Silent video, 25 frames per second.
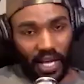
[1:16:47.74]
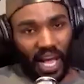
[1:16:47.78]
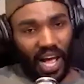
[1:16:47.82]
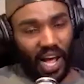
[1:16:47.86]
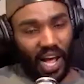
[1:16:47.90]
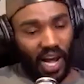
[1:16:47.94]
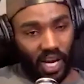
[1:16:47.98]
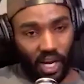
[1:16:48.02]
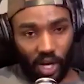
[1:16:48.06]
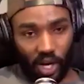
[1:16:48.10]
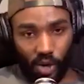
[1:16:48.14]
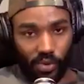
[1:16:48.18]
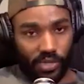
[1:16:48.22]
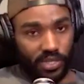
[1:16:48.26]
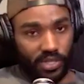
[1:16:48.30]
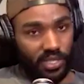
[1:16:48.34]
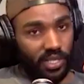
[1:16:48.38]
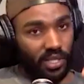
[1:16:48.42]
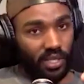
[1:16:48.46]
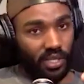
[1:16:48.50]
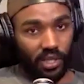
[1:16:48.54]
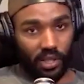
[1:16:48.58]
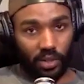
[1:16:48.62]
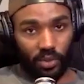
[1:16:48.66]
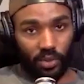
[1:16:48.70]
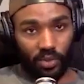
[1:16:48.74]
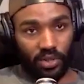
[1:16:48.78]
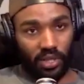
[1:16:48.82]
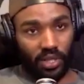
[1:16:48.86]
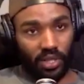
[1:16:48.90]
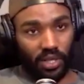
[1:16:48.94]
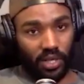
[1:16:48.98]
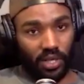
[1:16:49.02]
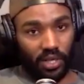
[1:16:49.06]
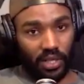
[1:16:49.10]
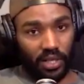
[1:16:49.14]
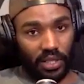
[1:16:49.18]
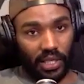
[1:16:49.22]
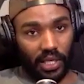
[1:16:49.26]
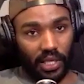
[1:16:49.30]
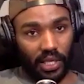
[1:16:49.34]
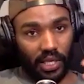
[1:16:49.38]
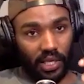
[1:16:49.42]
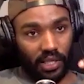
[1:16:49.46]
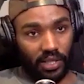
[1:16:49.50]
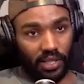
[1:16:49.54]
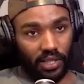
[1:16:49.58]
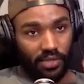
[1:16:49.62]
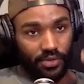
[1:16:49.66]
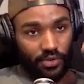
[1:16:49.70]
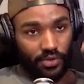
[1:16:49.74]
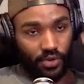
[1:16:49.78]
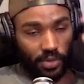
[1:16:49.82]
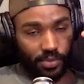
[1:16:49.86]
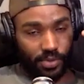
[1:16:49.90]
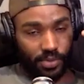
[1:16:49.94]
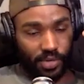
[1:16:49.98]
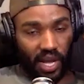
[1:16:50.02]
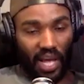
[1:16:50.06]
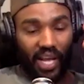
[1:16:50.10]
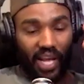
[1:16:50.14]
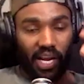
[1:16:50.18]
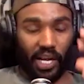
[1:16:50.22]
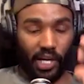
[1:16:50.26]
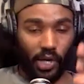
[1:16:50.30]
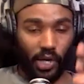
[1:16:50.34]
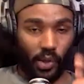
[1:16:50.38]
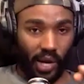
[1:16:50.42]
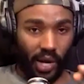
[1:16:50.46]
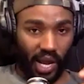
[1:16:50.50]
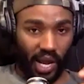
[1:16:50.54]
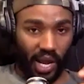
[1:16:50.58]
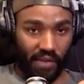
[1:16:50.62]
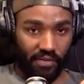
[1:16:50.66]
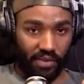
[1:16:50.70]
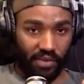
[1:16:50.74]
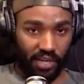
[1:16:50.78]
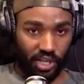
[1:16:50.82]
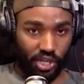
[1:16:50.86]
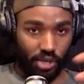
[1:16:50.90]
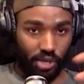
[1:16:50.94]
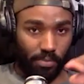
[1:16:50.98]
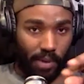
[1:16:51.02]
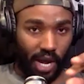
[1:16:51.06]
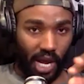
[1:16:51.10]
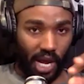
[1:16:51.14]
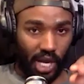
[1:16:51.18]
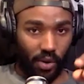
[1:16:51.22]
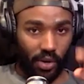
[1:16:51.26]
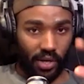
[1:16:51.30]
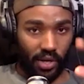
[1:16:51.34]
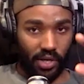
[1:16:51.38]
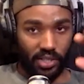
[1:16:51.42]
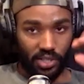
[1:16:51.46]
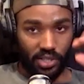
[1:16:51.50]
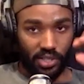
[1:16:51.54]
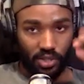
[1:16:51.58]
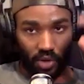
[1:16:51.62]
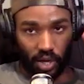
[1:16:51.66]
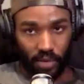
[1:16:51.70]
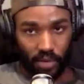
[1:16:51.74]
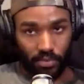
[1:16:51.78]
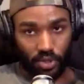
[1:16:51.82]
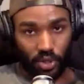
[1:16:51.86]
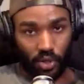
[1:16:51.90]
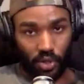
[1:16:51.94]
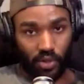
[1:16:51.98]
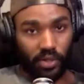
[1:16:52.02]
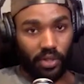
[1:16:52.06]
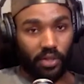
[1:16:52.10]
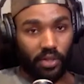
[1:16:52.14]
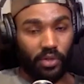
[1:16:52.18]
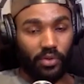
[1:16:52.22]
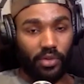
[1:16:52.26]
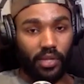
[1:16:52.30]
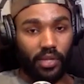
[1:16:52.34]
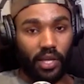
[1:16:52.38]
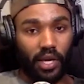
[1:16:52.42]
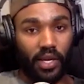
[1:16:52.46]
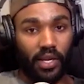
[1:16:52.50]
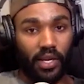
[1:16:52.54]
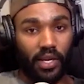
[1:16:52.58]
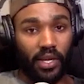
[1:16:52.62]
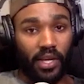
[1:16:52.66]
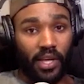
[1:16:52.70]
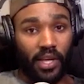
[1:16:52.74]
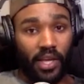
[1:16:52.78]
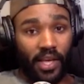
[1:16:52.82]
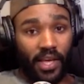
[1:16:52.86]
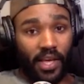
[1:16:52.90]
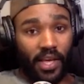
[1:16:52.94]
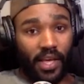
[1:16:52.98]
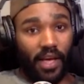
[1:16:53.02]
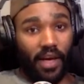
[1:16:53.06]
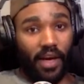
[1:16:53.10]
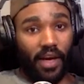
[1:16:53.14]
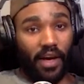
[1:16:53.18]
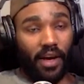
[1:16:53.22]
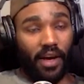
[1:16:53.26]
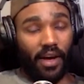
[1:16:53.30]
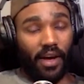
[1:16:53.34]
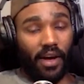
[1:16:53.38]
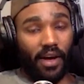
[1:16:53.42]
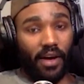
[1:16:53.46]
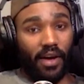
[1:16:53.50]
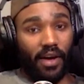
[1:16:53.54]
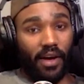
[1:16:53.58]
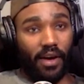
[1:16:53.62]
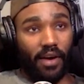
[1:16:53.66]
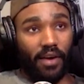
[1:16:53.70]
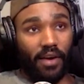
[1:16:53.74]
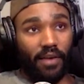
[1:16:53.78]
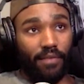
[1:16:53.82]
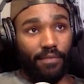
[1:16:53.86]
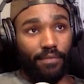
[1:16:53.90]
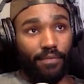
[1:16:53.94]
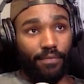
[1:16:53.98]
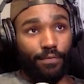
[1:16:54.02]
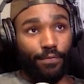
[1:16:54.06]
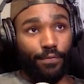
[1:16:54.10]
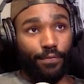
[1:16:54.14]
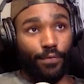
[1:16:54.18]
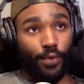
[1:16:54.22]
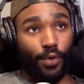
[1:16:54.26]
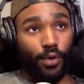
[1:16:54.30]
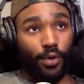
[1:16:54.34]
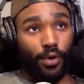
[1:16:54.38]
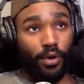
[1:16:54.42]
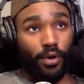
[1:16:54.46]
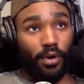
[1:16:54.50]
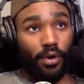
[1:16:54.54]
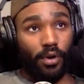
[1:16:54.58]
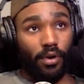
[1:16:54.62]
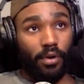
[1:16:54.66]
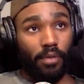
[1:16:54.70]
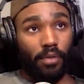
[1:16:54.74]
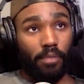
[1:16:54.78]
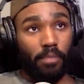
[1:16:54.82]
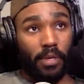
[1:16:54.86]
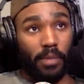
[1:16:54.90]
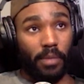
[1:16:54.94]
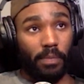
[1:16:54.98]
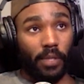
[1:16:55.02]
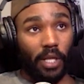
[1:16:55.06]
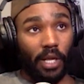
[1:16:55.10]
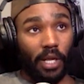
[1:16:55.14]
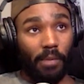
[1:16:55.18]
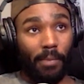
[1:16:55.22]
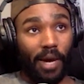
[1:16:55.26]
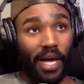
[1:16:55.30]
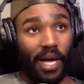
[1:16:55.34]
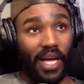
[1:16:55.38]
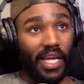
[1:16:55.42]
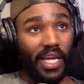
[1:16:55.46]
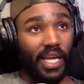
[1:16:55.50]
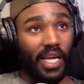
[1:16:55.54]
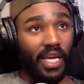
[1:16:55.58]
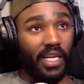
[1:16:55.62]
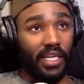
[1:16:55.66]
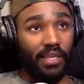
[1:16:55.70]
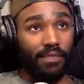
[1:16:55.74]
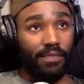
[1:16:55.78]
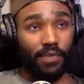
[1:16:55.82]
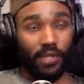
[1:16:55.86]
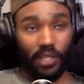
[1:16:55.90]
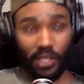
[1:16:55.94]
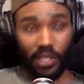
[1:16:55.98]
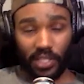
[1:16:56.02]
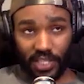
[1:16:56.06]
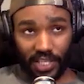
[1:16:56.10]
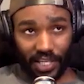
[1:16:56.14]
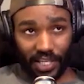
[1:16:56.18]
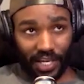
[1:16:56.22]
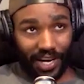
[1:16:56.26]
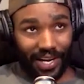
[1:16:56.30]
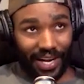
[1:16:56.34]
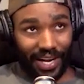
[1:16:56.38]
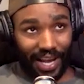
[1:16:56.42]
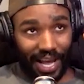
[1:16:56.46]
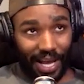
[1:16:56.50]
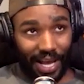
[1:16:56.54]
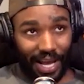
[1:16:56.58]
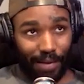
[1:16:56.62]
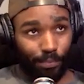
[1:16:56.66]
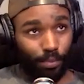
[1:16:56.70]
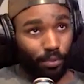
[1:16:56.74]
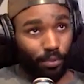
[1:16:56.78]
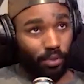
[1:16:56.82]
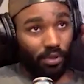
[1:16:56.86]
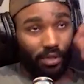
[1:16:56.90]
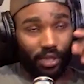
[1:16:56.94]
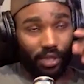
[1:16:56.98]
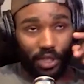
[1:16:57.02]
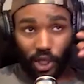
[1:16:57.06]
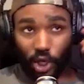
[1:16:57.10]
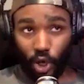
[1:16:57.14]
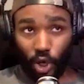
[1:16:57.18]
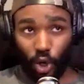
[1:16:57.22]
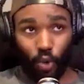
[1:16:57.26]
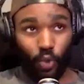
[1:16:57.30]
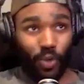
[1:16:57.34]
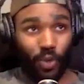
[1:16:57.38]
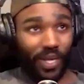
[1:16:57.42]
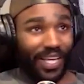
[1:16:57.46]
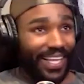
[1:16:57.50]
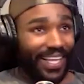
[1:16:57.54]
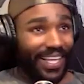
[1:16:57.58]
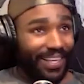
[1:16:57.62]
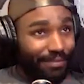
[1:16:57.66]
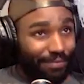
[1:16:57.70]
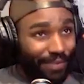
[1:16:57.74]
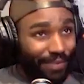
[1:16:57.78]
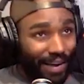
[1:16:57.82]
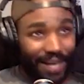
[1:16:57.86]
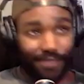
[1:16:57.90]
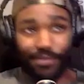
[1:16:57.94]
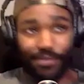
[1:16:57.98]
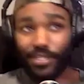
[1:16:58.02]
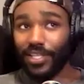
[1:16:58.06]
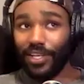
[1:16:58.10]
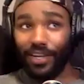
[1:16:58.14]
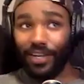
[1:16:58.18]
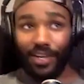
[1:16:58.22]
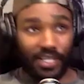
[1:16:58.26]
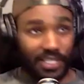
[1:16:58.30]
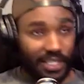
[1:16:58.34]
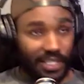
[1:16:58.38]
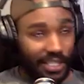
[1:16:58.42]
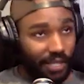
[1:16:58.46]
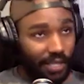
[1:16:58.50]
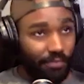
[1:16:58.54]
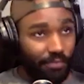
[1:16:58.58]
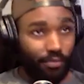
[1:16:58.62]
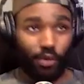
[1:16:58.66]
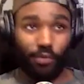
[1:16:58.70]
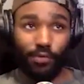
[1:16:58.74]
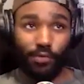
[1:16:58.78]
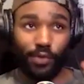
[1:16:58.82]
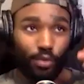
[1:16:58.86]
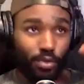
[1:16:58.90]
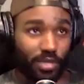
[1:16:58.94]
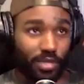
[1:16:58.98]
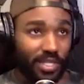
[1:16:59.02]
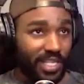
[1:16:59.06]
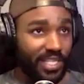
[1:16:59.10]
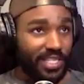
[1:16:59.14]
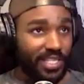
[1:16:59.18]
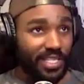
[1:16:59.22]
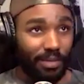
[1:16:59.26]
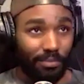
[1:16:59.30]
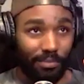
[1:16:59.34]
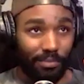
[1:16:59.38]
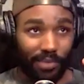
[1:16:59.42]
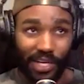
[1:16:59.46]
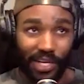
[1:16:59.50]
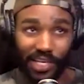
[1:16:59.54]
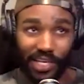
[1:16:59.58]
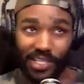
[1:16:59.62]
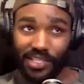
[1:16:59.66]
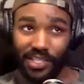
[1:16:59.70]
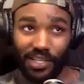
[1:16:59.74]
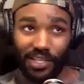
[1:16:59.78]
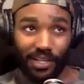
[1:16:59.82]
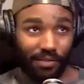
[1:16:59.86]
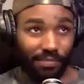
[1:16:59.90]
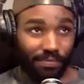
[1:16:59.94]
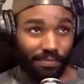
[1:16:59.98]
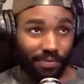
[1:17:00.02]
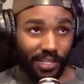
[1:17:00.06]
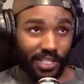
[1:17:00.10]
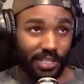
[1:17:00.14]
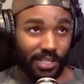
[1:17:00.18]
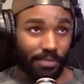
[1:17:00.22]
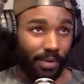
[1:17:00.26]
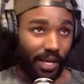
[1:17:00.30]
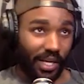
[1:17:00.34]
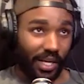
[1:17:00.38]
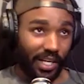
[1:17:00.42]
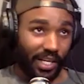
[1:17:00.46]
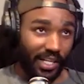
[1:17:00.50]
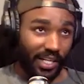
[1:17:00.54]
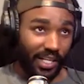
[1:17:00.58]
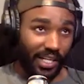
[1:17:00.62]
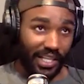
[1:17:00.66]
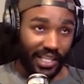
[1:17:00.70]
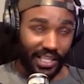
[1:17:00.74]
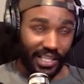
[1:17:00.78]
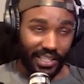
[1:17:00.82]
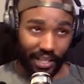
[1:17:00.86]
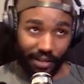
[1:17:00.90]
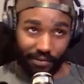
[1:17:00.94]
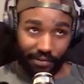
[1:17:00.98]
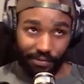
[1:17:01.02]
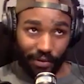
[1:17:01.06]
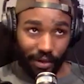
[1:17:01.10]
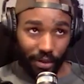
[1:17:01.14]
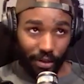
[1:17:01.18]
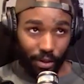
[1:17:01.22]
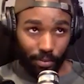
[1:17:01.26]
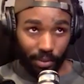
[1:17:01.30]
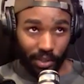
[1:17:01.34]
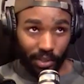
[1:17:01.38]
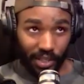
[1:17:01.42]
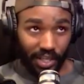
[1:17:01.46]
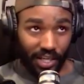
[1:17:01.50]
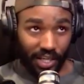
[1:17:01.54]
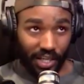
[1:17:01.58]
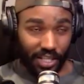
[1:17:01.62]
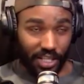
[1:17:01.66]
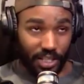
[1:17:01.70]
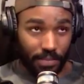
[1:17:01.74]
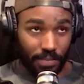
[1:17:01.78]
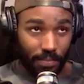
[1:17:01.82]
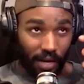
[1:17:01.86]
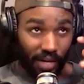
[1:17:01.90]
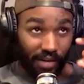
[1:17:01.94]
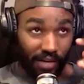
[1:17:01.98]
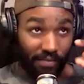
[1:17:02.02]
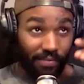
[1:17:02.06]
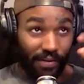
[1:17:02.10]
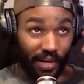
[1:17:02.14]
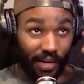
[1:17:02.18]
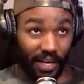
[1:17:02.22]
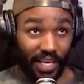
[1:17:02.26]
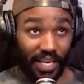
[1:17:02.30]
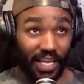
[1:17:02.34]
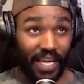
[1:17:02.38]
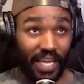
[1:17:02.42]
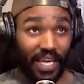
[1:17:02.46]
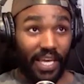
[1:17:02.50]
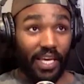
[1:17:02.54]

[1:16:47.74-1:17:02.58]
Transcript: I, I, always include the link in the description, and I know I have it in your bio on Instagram, so I'll include that. Uh, for people on my end, if you're listening on Apple, yo, five stars, leave a review, say something nice, tell your friends about it, click that follow button on Spotify.